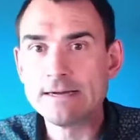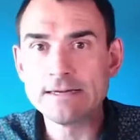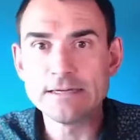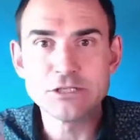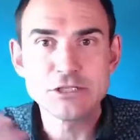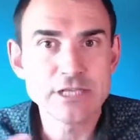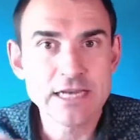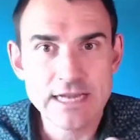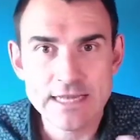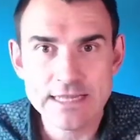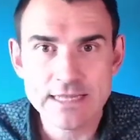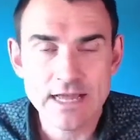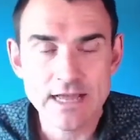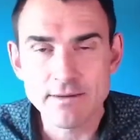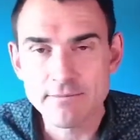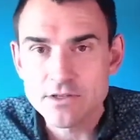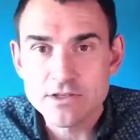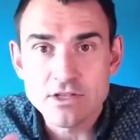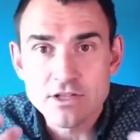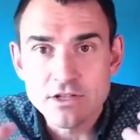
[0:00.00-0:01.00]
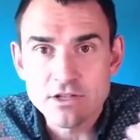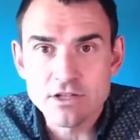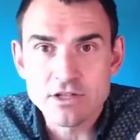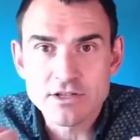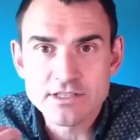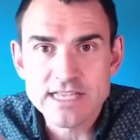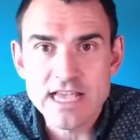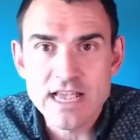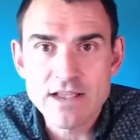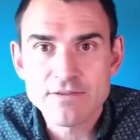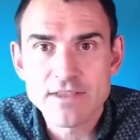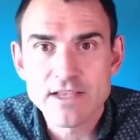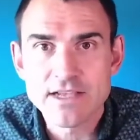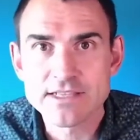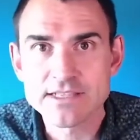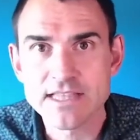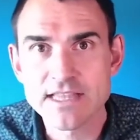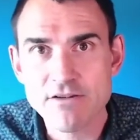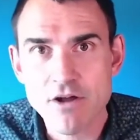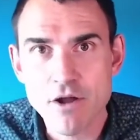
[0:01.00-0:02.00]
save
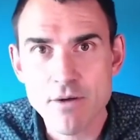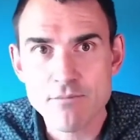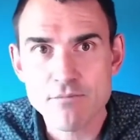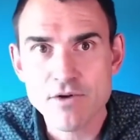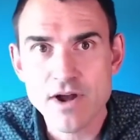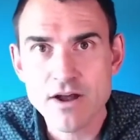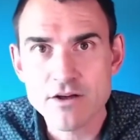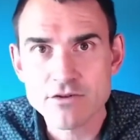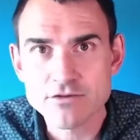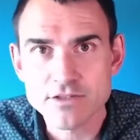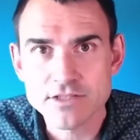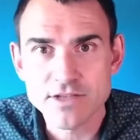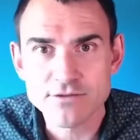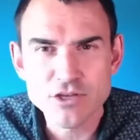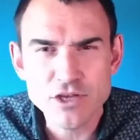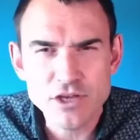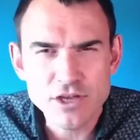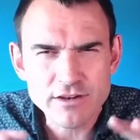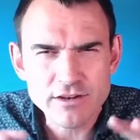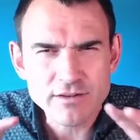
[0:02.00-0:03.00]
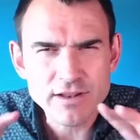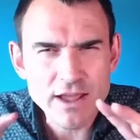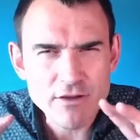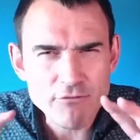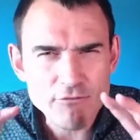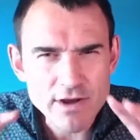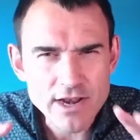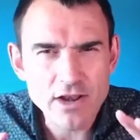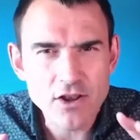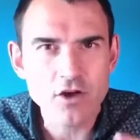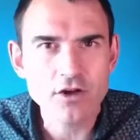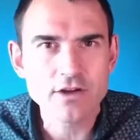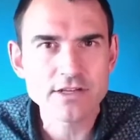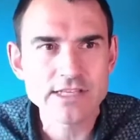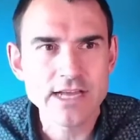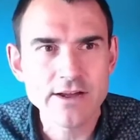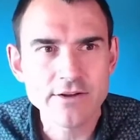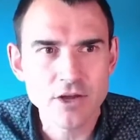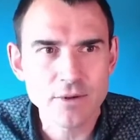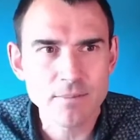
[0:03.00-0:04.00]
things to their own browser and stuff. So you can like really lock
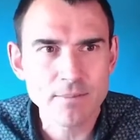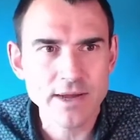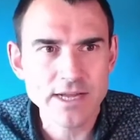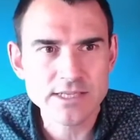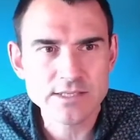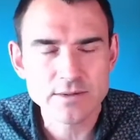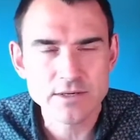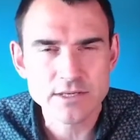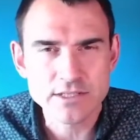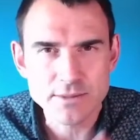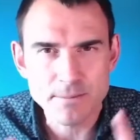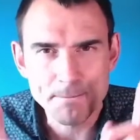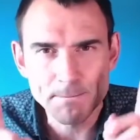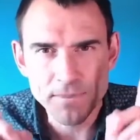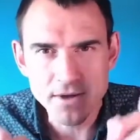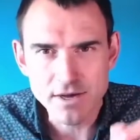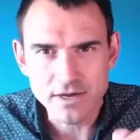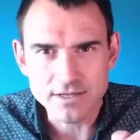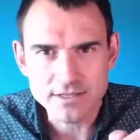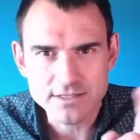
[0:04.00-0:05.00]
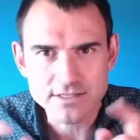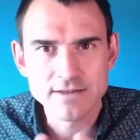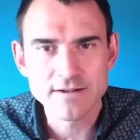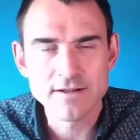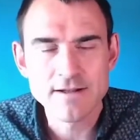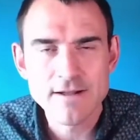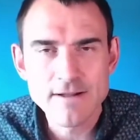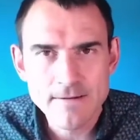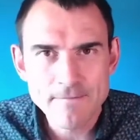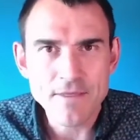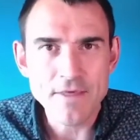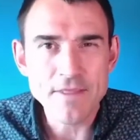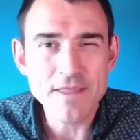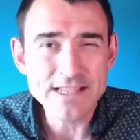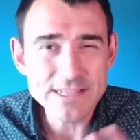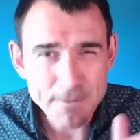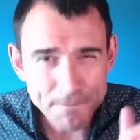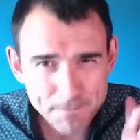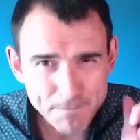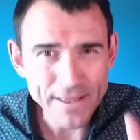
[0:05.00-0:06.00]
down your passwords. But, and
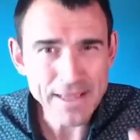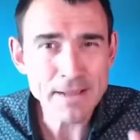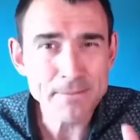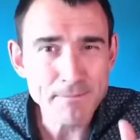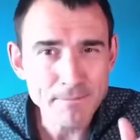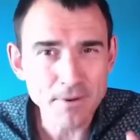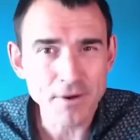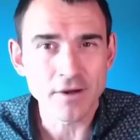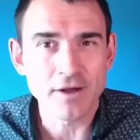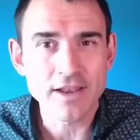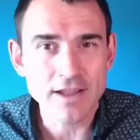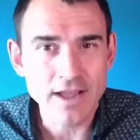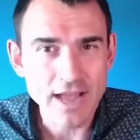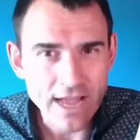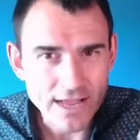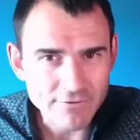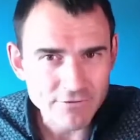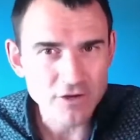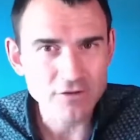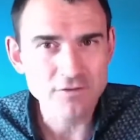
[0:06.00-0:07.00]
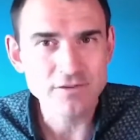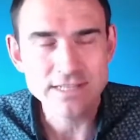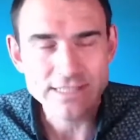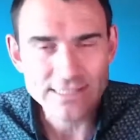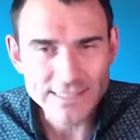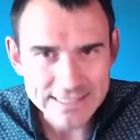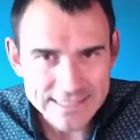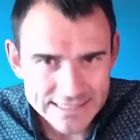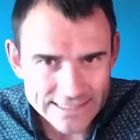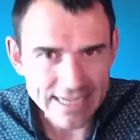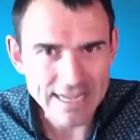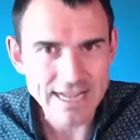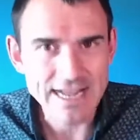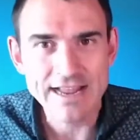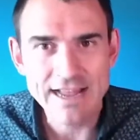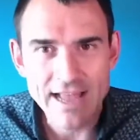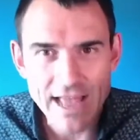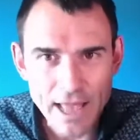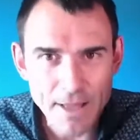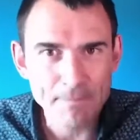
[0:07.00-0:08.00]
there's a big but, and I have covered this an
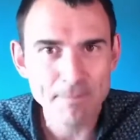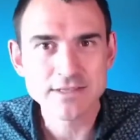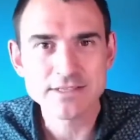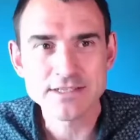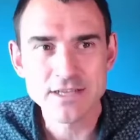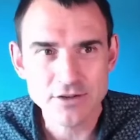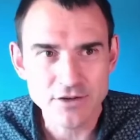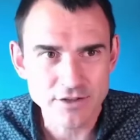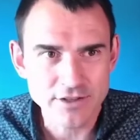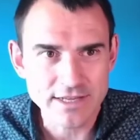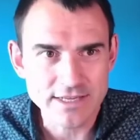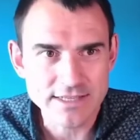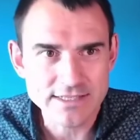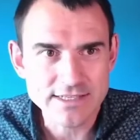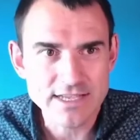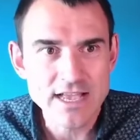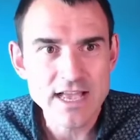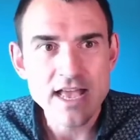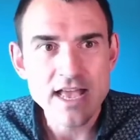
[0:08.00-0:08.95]
entire episode on this.